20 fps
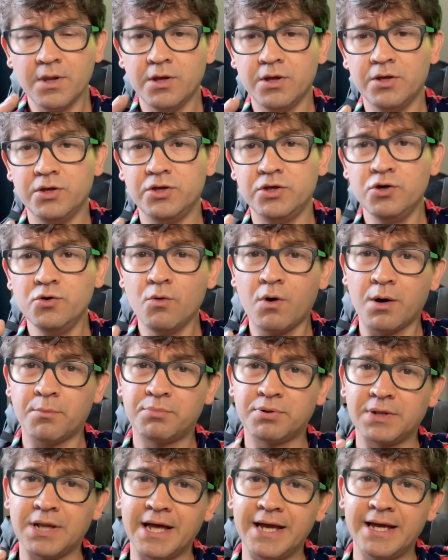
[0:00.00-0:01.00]
You are
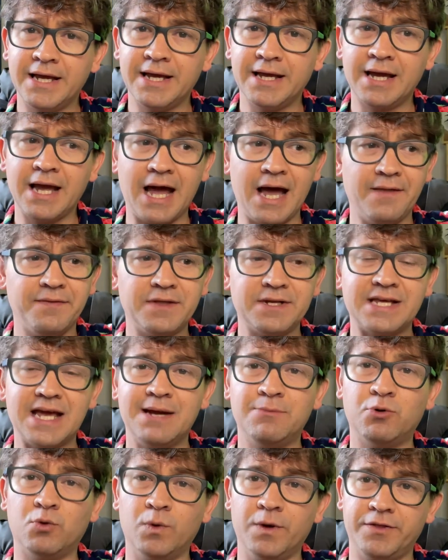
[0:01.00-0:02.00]
playing at the
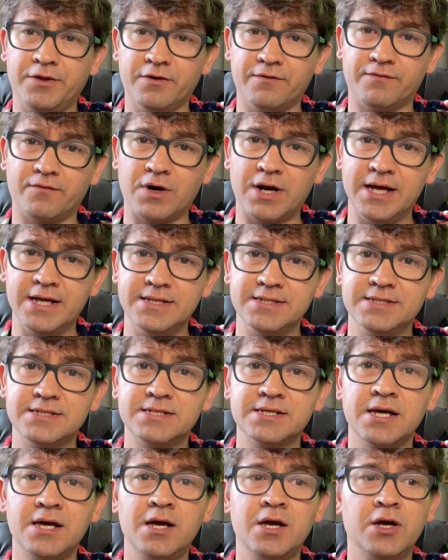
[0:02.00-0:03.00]
table with your
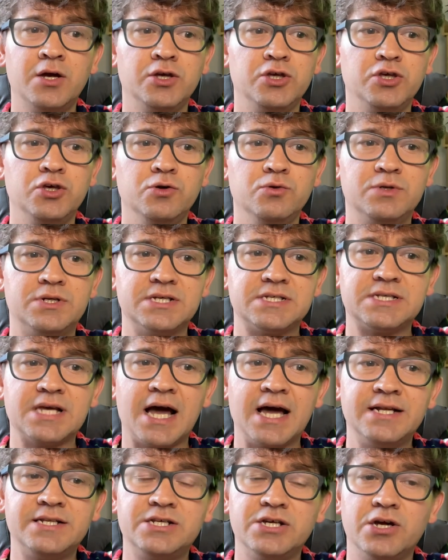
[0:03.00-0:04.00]
friends. You
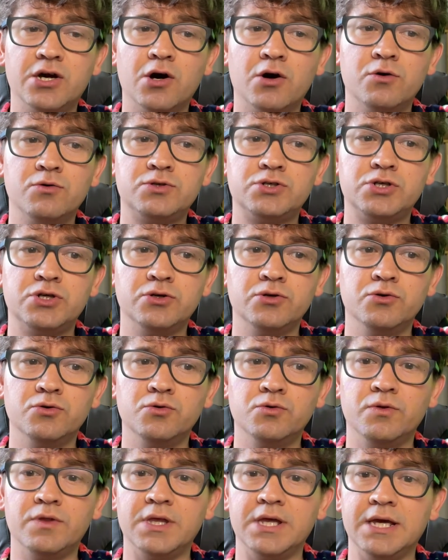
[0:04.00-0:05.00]
decide to go
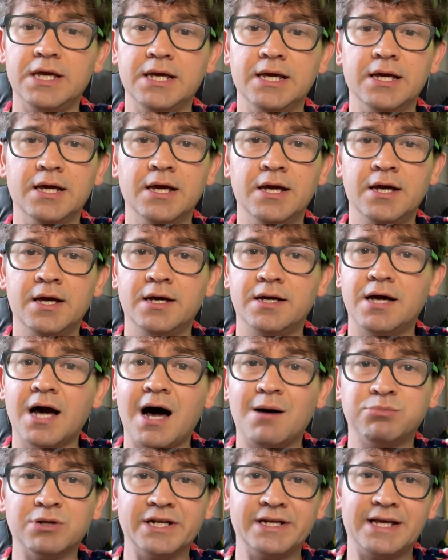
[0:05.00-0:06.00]
to the
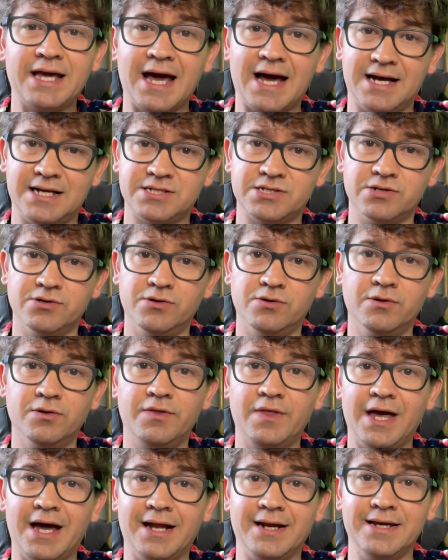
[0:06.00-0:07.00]
Goblin Castle
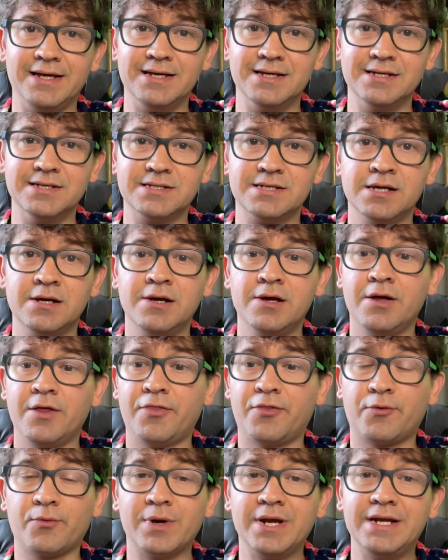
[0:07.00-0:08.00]
that is
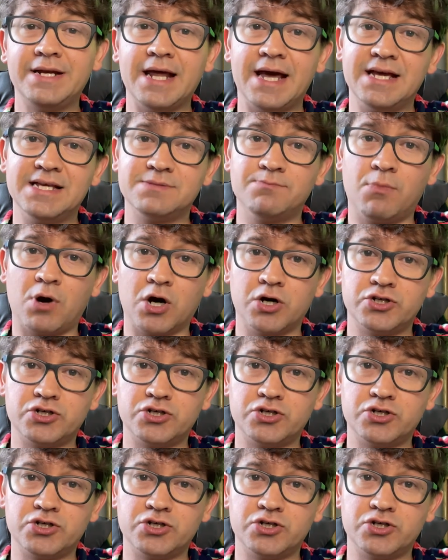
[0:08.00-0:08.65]
3 days march